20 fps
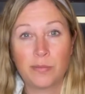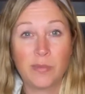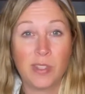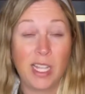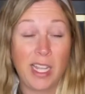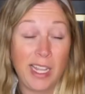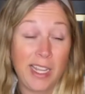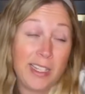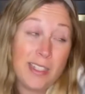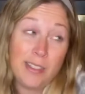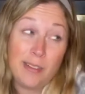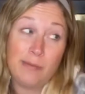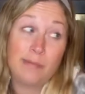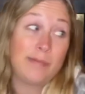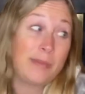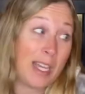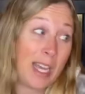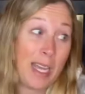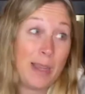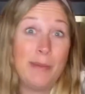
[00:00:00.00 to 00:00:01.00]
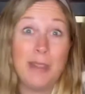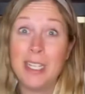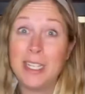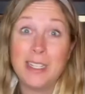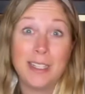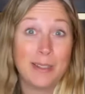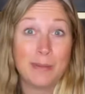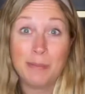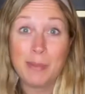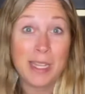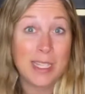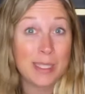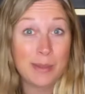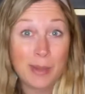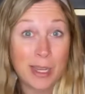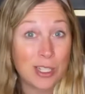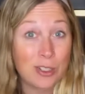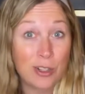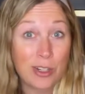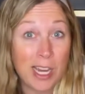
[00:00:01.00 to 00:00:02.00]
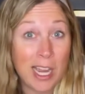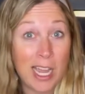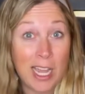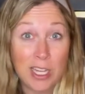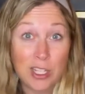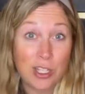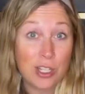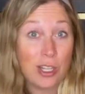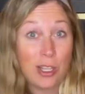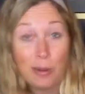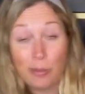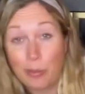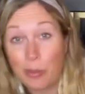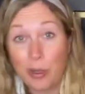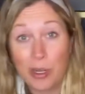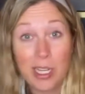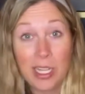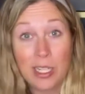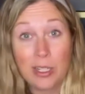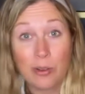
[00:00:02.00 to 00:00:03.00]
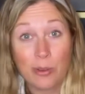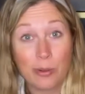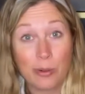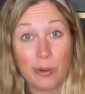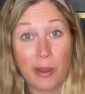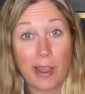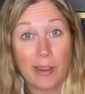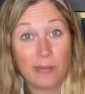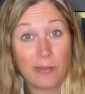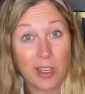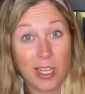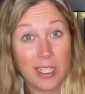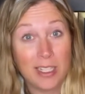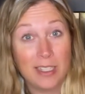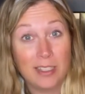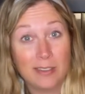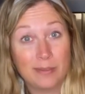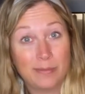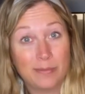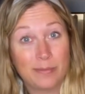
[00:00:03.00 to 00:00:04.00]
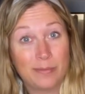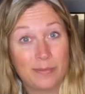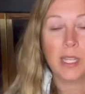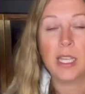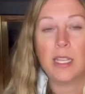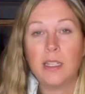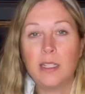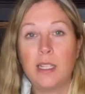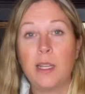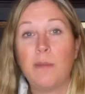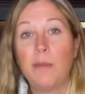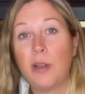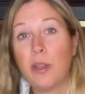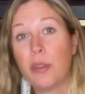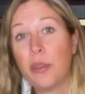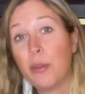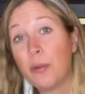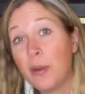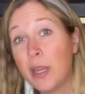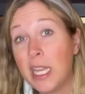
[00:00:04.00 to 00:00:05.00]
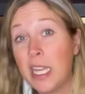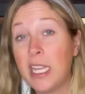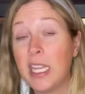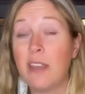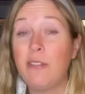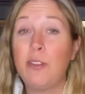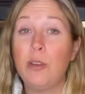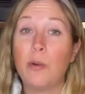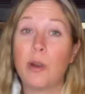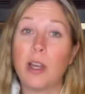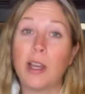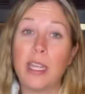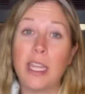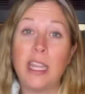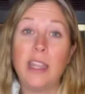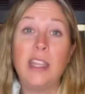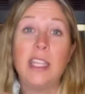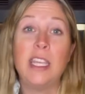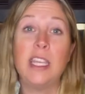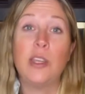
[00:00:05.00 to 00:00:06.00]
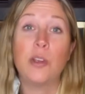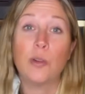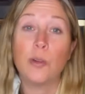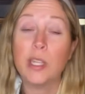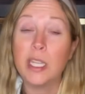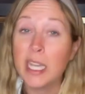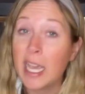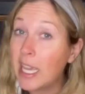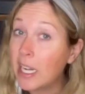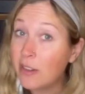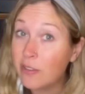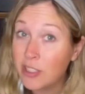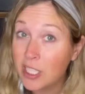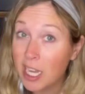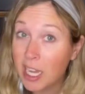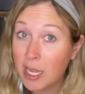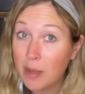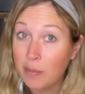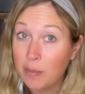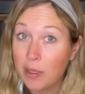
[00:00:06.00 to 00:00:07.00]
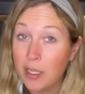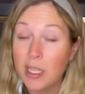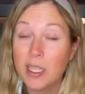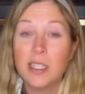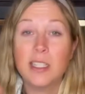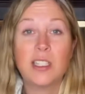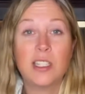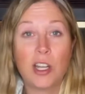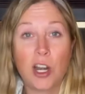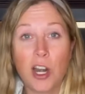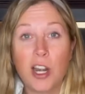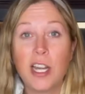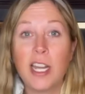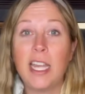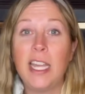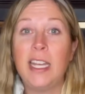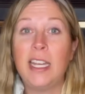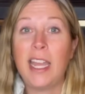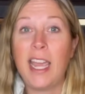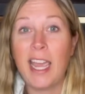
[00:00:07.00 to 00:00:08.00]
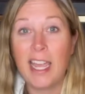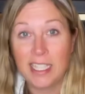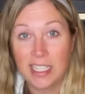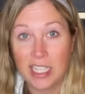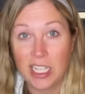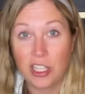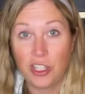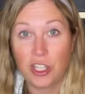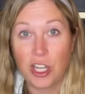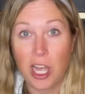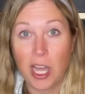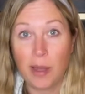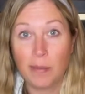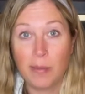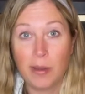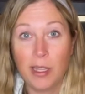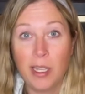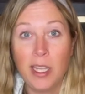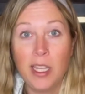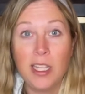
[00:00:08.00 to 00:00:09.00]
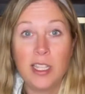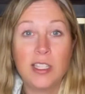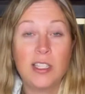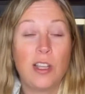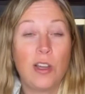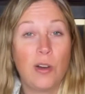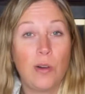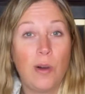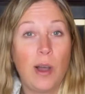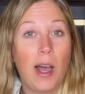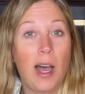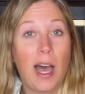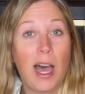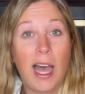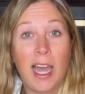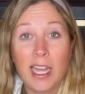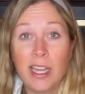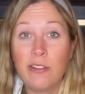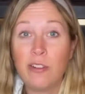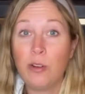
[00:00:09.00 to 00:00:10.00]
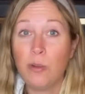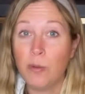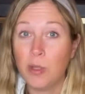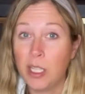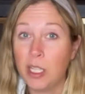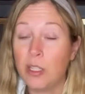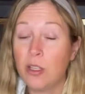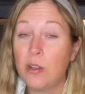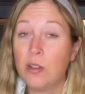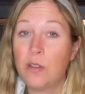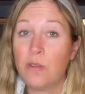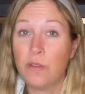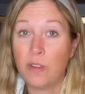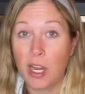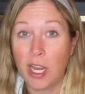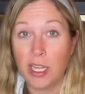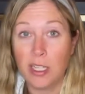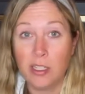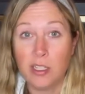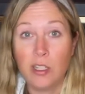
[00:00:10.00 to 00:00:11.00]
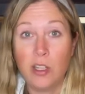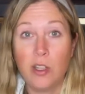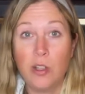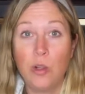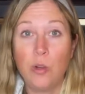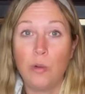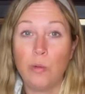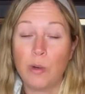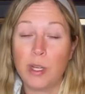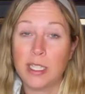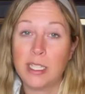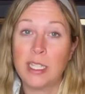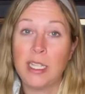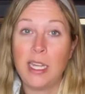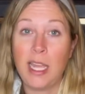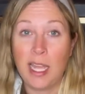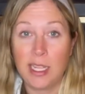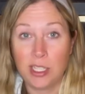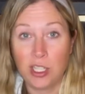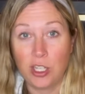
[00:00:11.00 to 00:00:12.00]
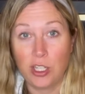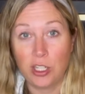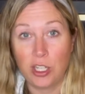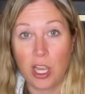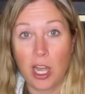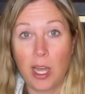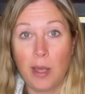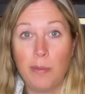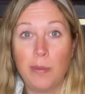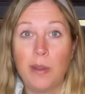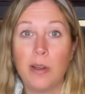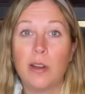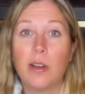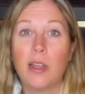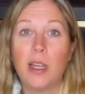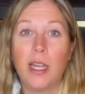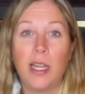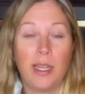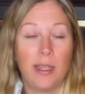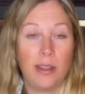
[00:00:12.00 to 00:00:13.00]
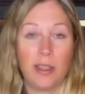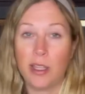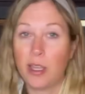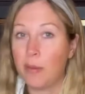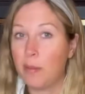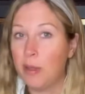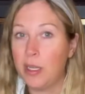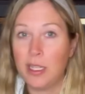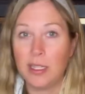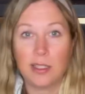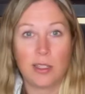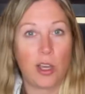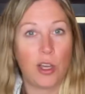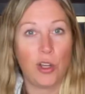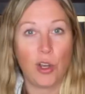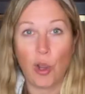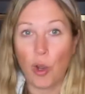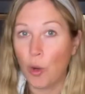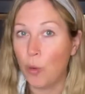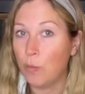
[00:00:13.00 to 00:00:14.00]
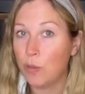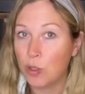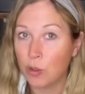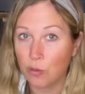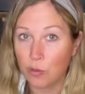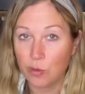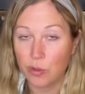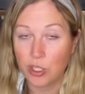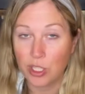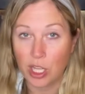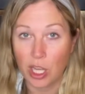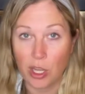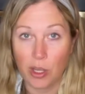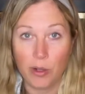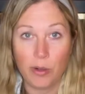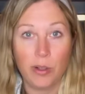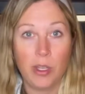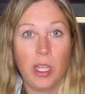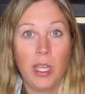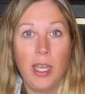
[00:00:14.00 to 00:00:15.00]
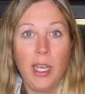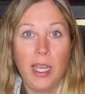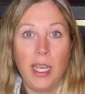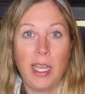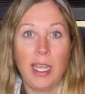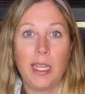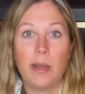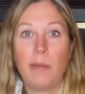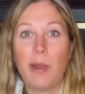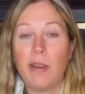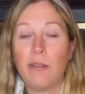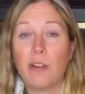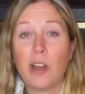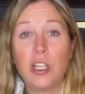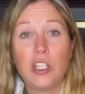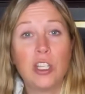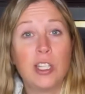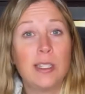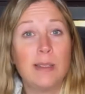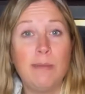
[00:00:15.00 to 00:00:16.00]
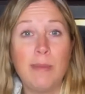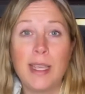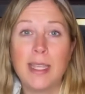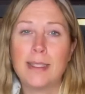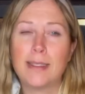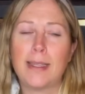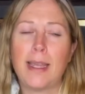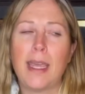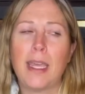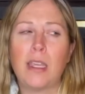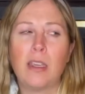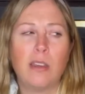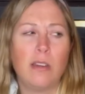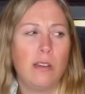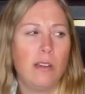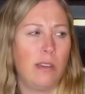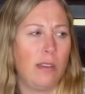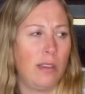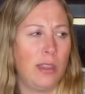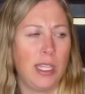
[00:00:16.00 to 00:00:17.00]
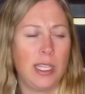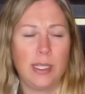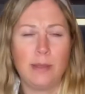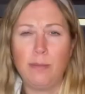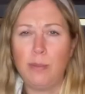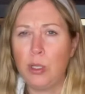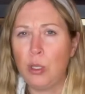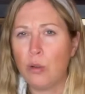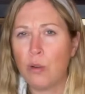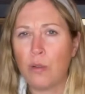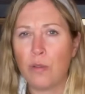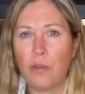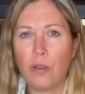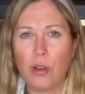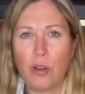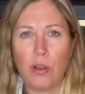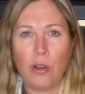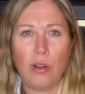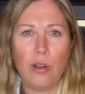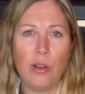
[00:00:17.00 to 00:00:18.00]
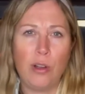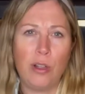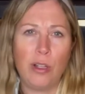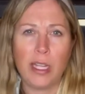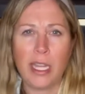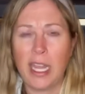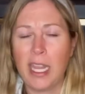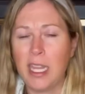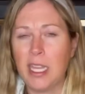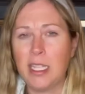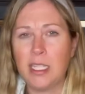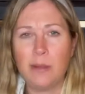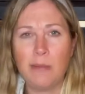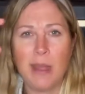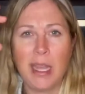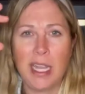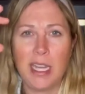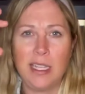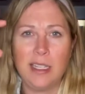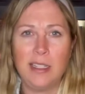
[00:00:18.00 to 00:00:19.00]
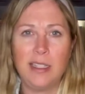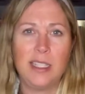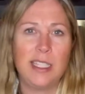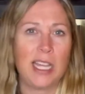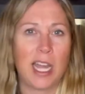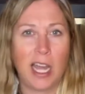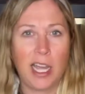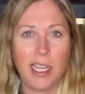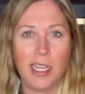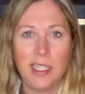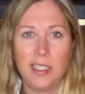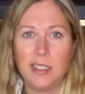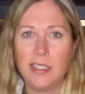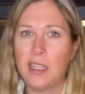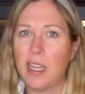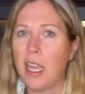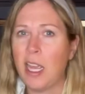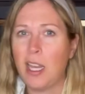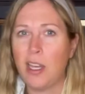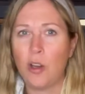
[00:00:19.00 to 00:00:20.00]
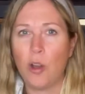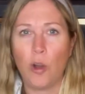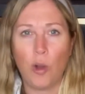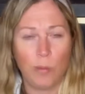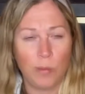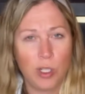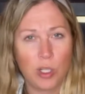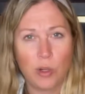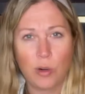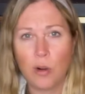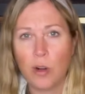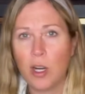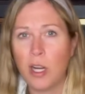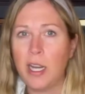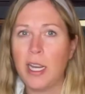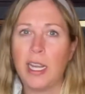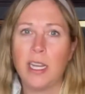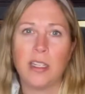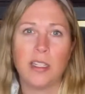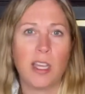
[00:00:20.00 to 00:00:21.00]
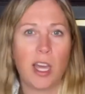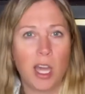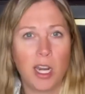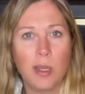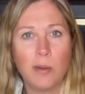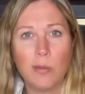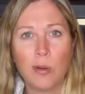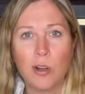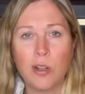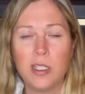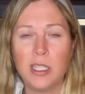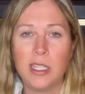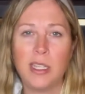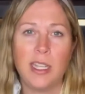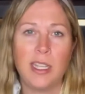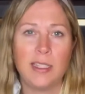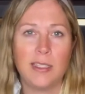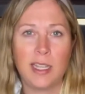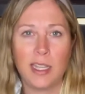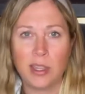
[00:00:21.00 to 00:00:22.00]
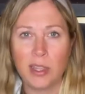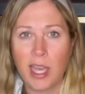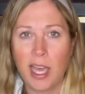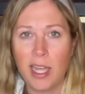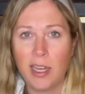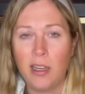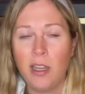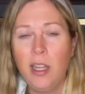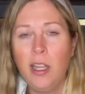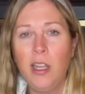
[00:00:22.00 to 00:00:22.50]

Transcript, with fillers: And I mean, make some extra cash, put it in your thru hike fund. Number three, if you are the creative type, start an Etsy shop. So I have a really close friend who runs an Etsy shop. Uh, the company is called Home to Roost Co. And my friend just makes like these beautiful handmade signs and home decor and cutting boards and things like that